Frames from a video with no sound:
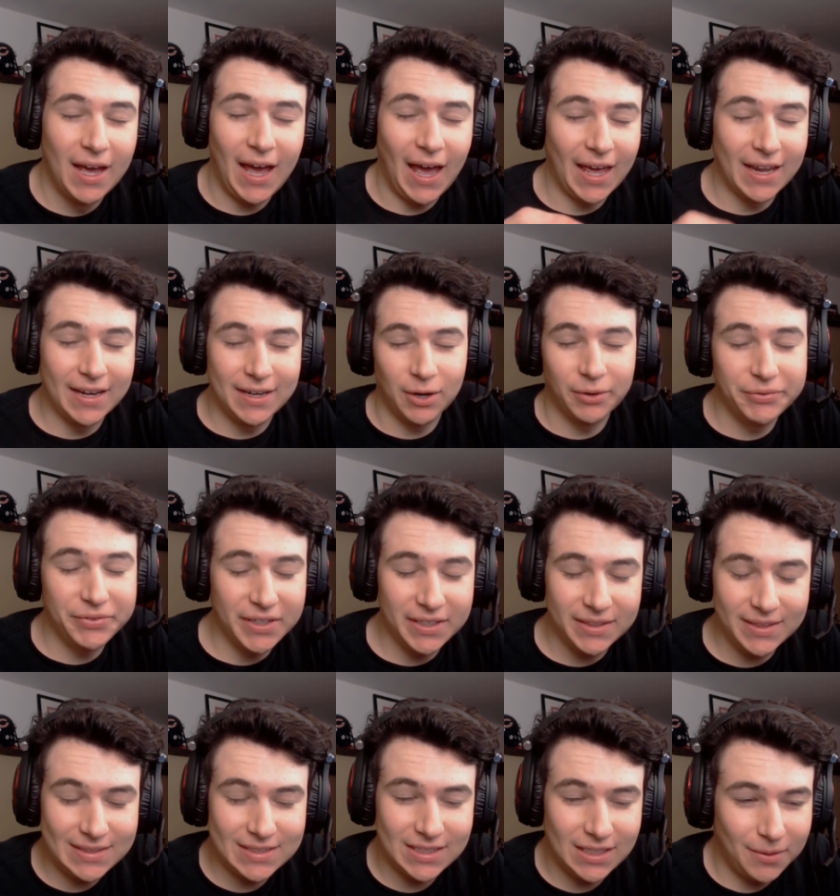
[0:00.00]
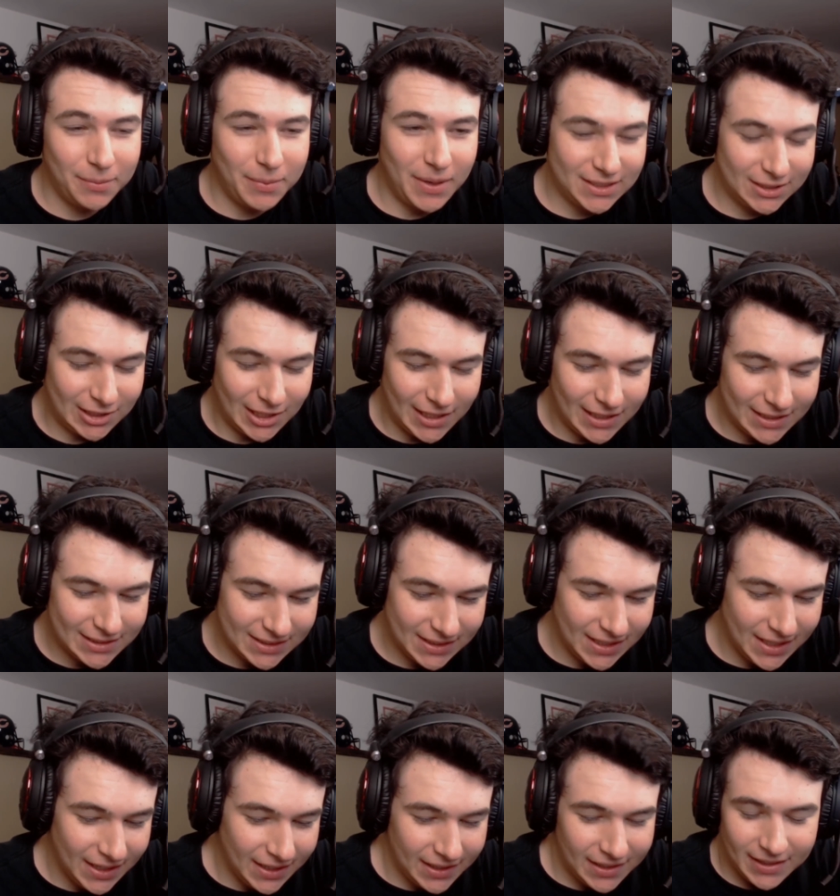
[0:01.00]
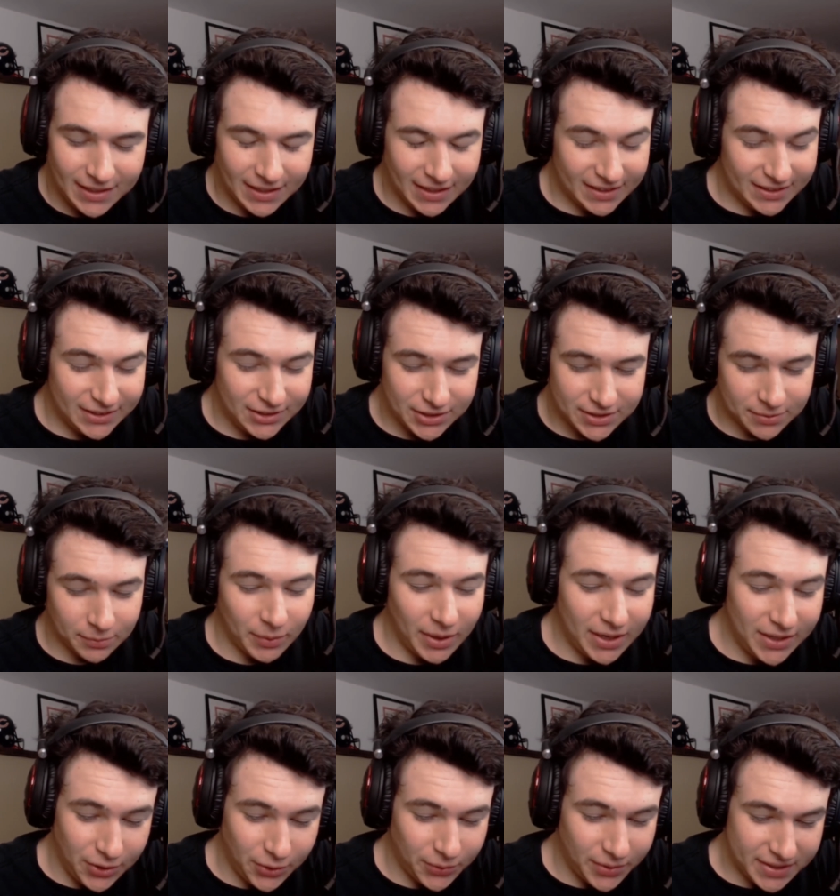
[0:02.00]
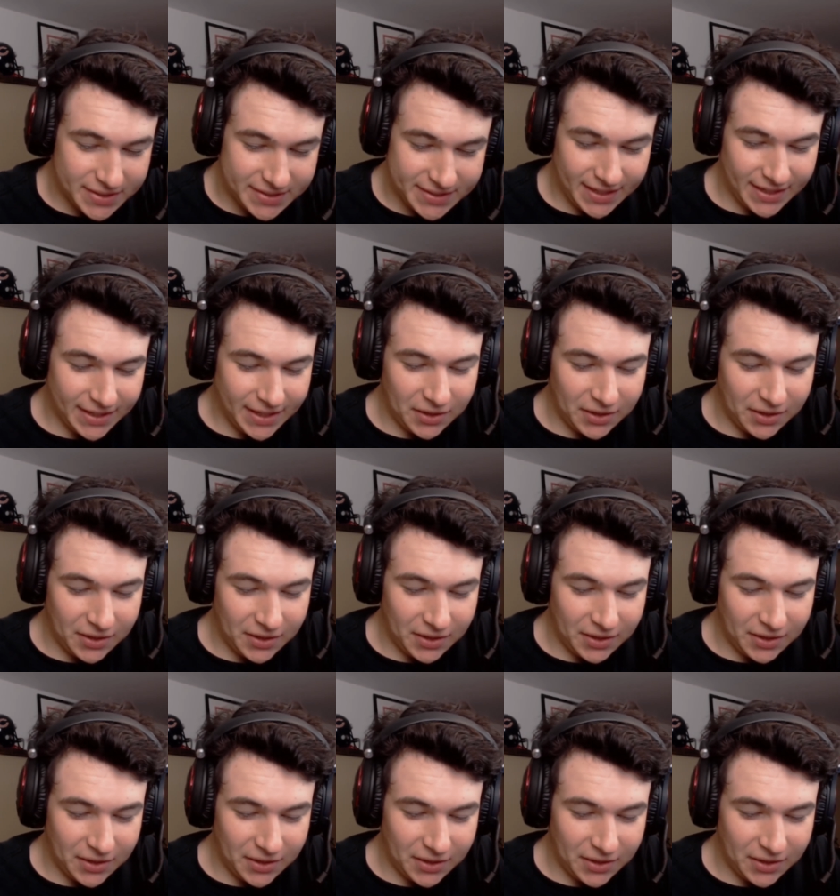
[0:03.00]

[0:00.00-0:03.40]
I don't think this is the best strategy. It's just way too risky.